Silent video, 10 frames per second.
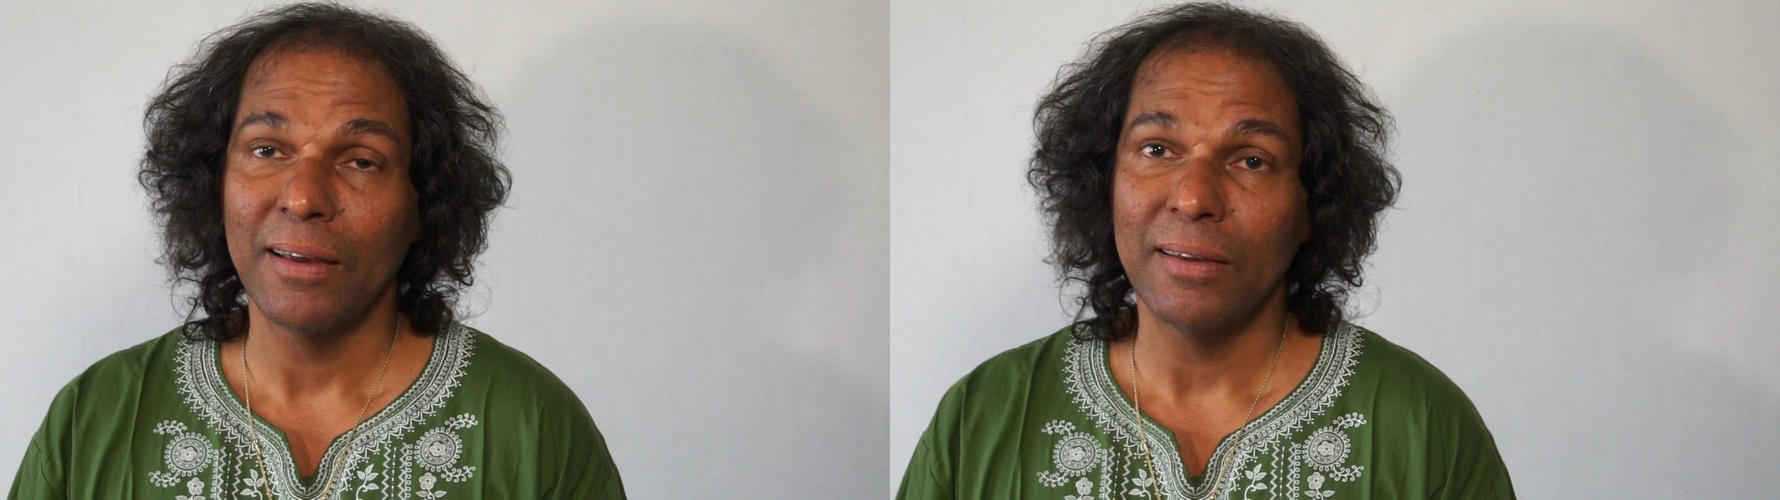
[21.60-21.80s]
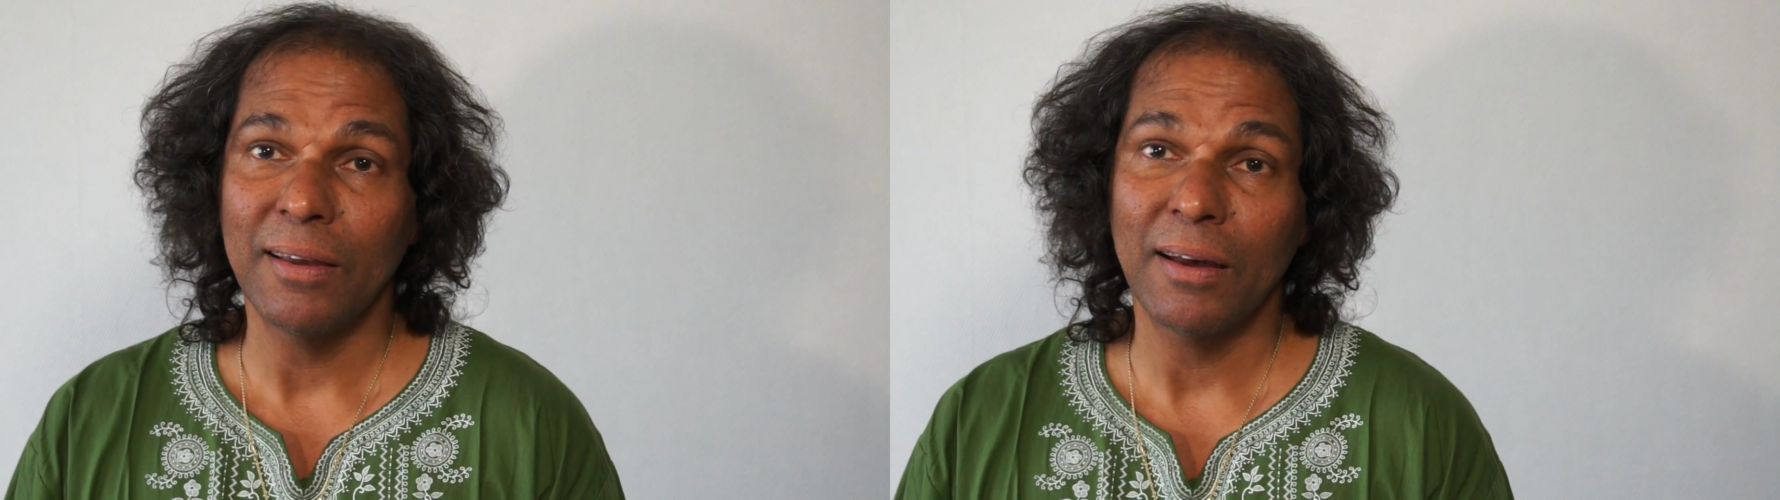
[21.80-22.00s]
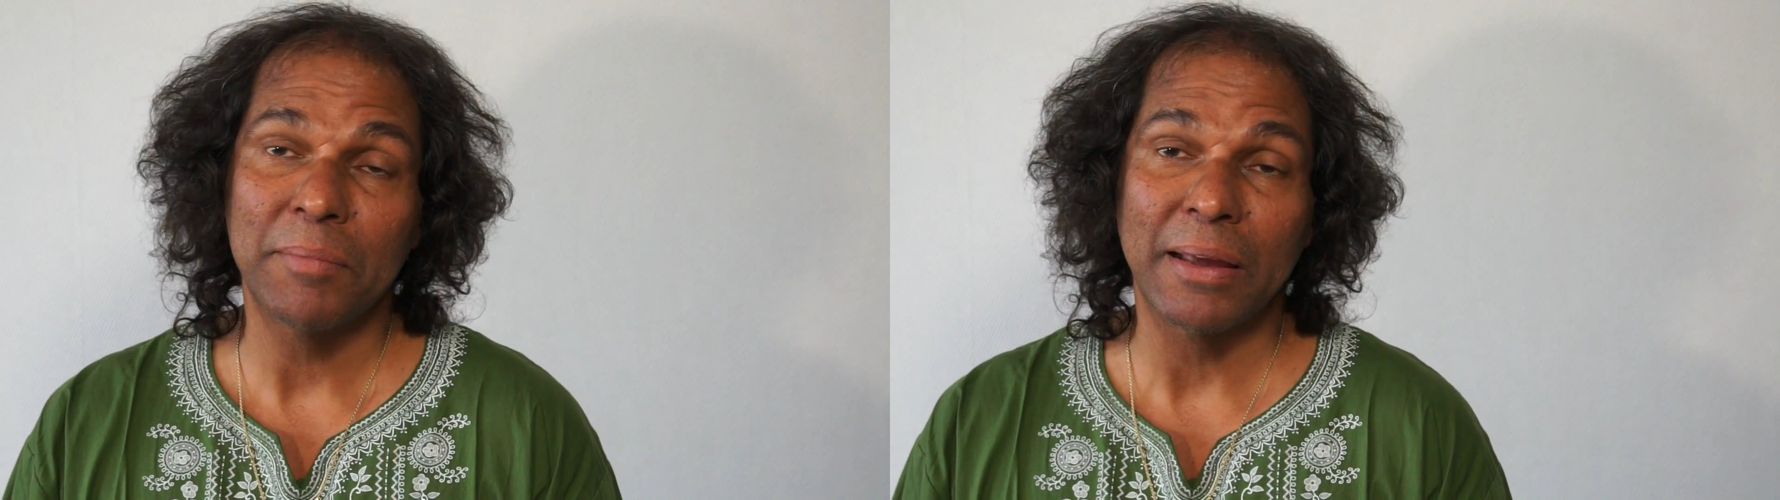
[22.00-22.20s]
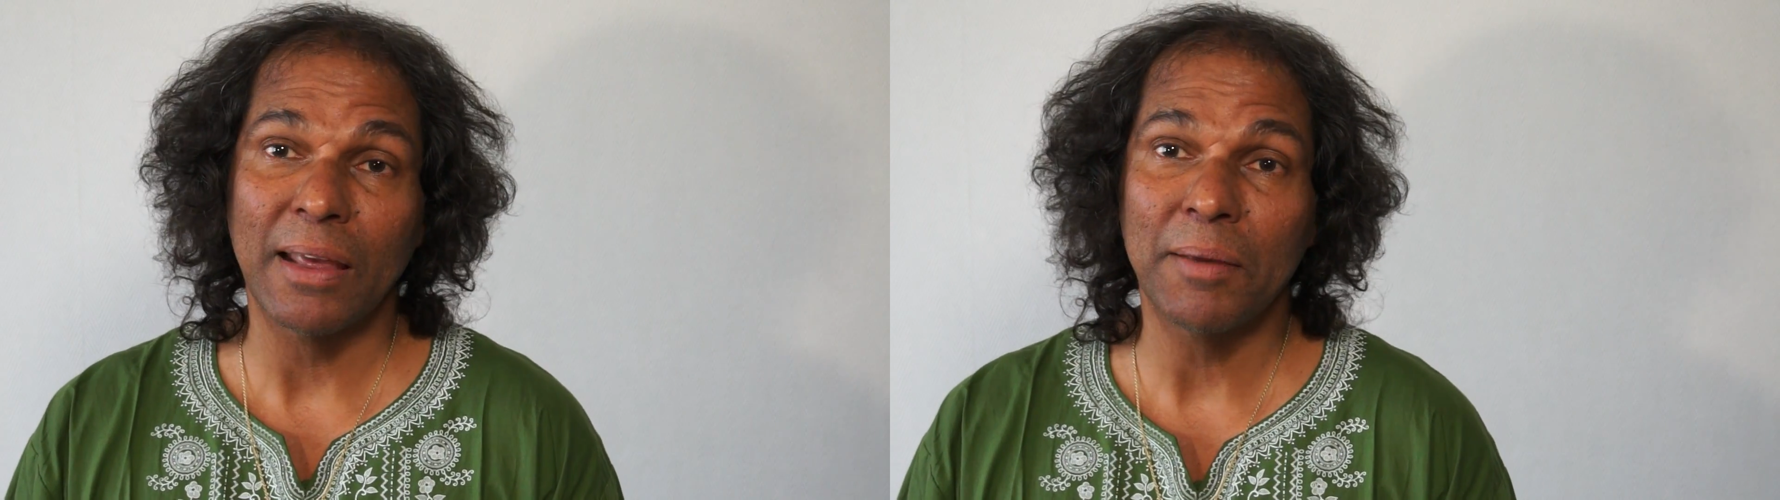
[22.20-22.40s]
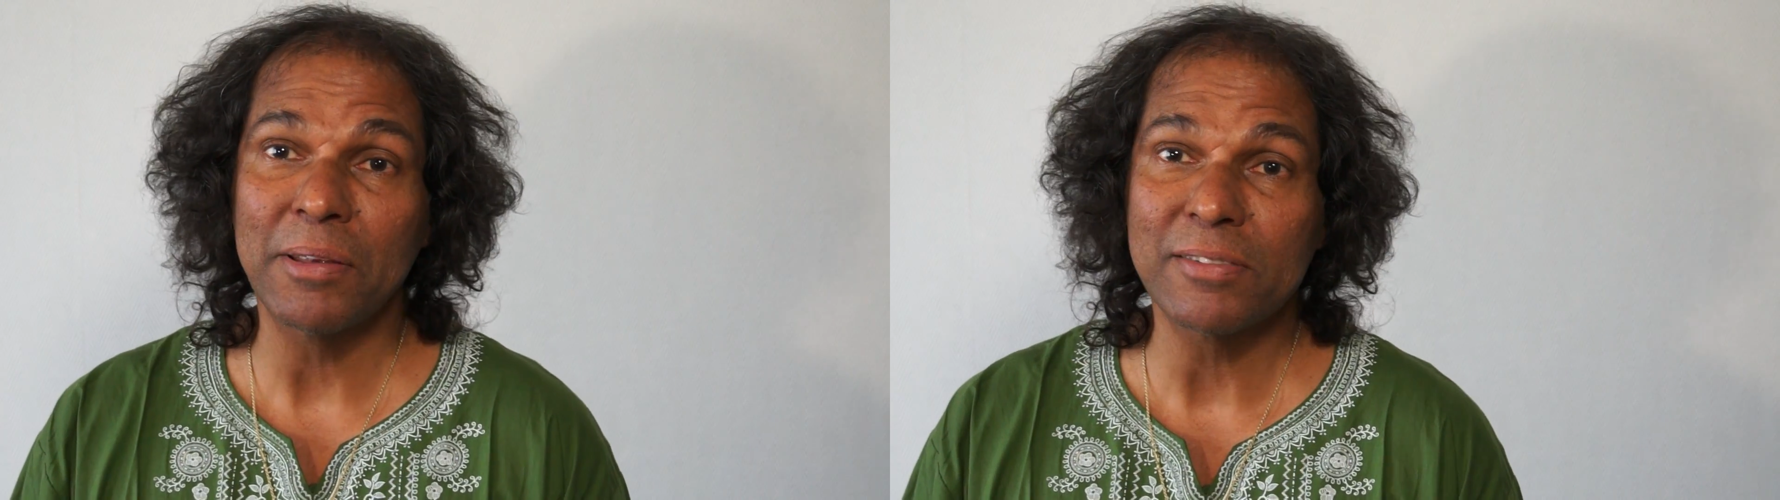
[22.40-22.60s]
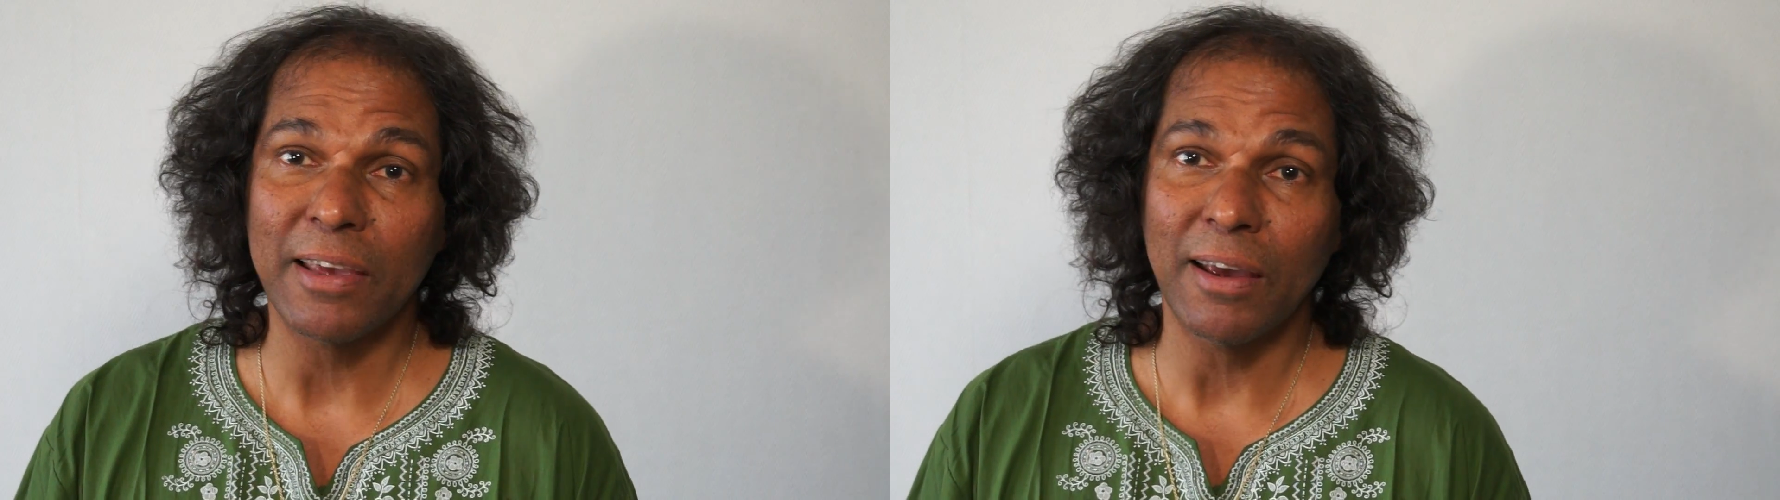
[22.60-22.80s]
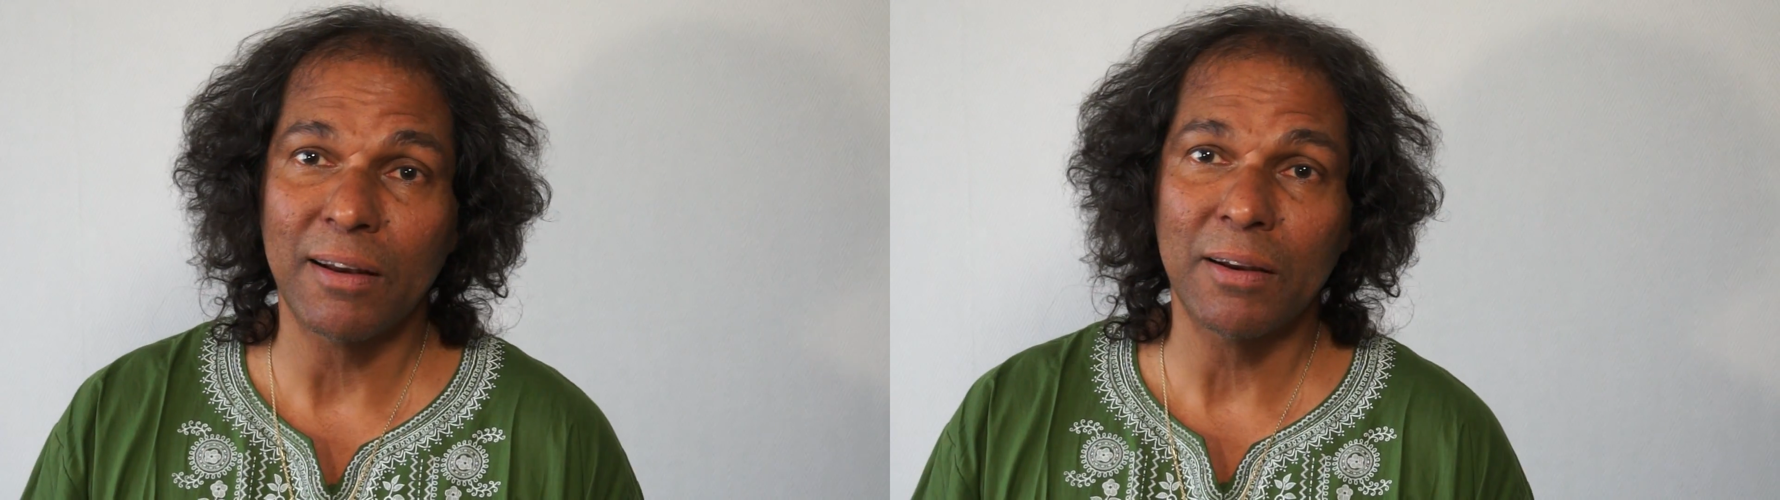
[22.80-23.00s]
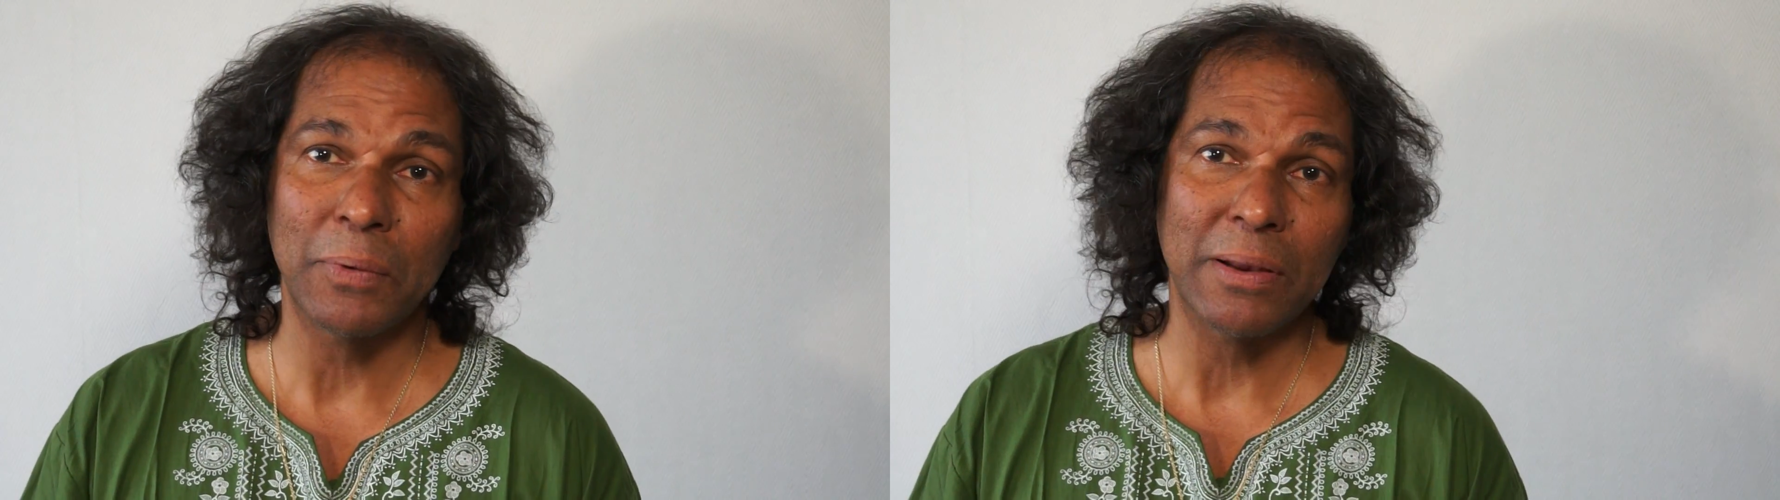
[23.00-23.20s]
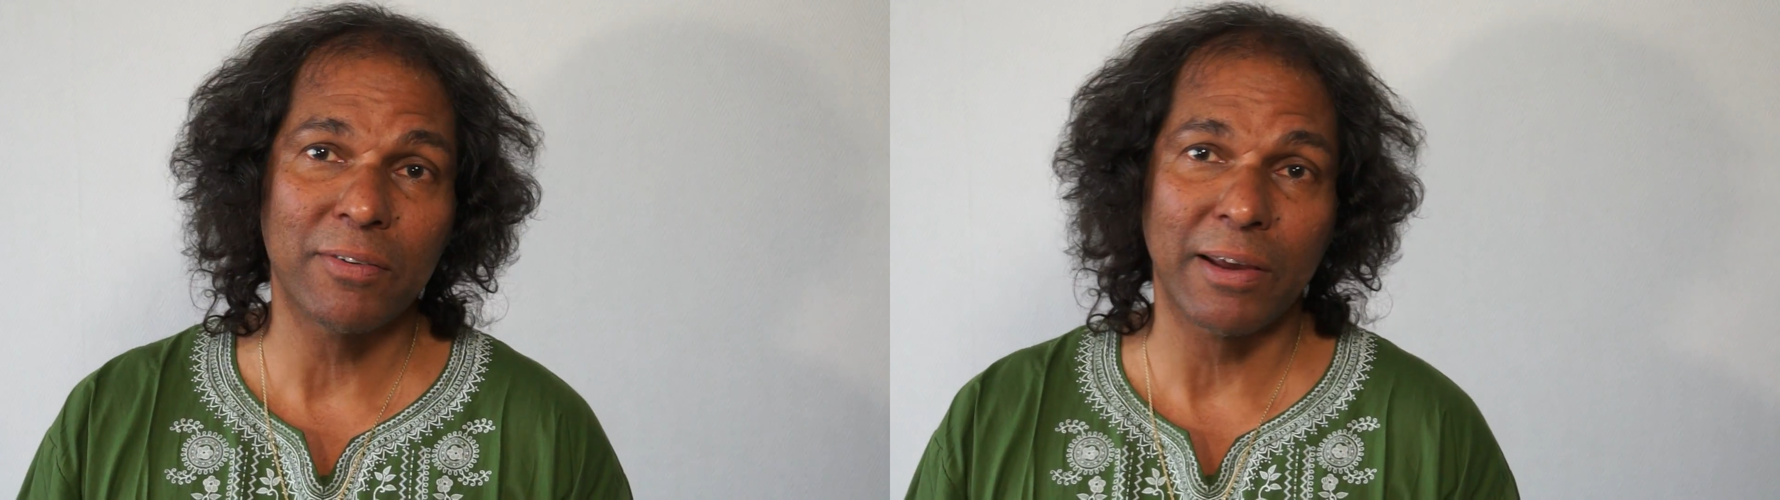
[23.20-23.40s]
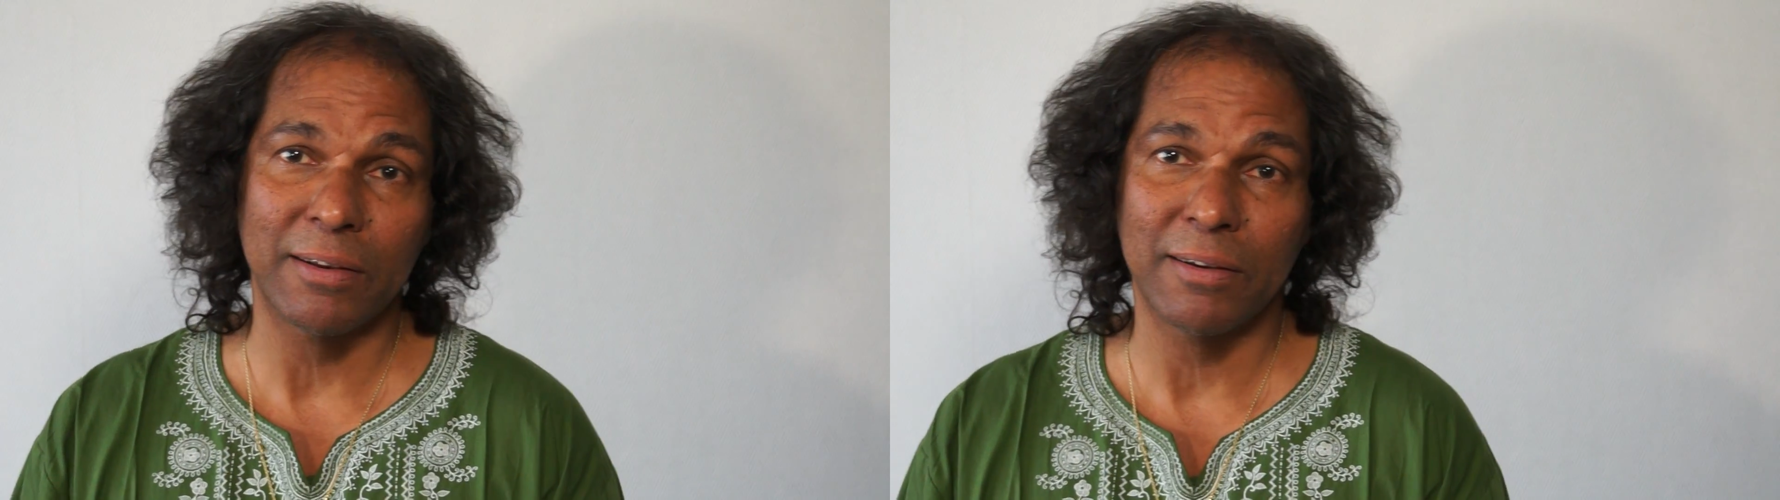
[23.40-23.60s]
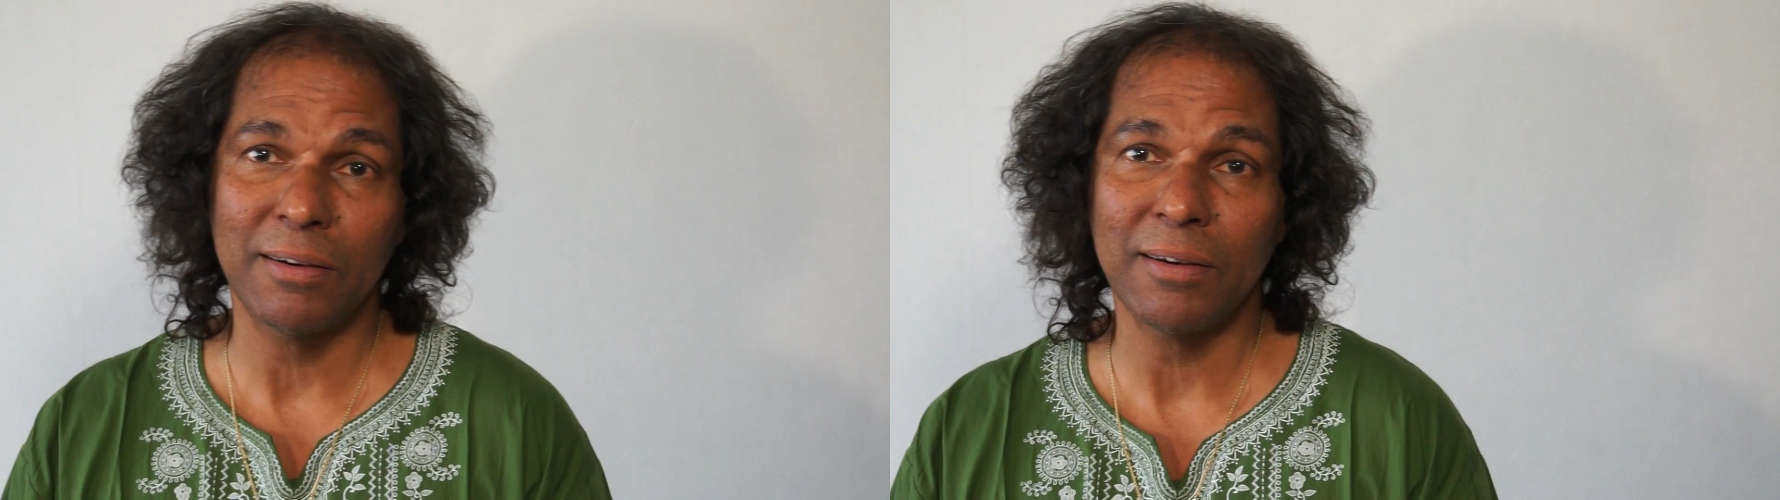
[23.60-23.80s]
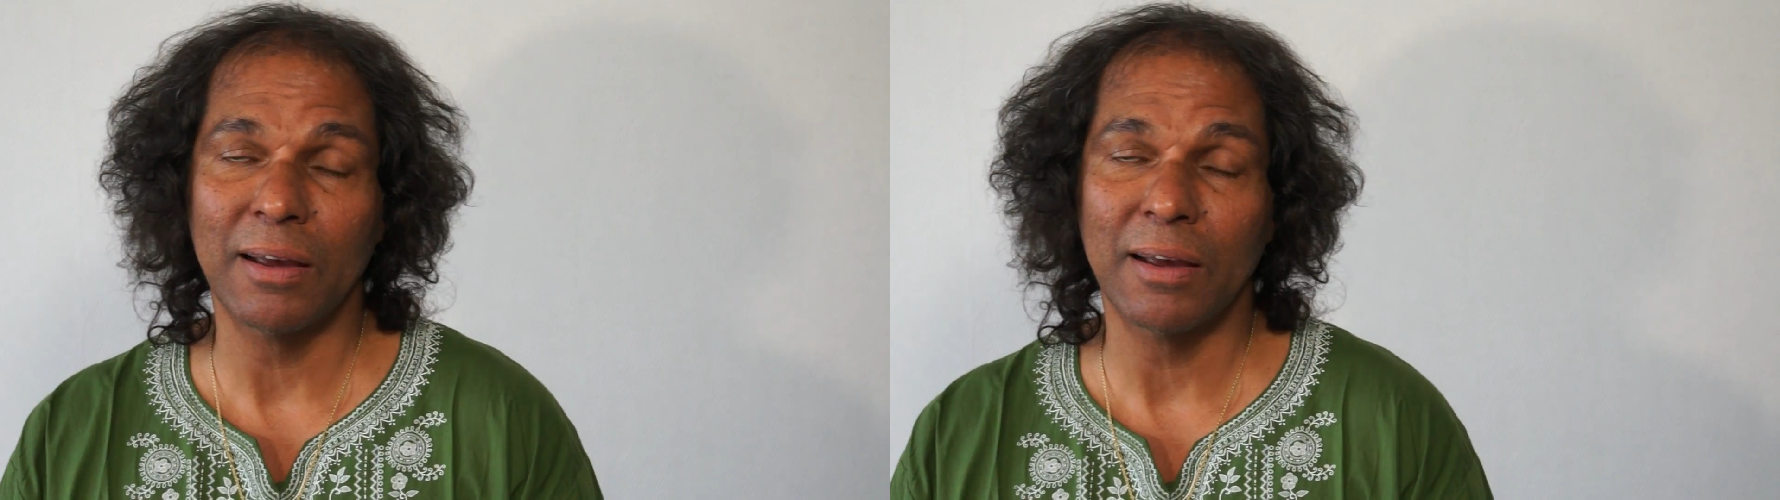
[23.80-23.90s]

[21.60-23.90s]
Yeah, my name is Kiara Windrider.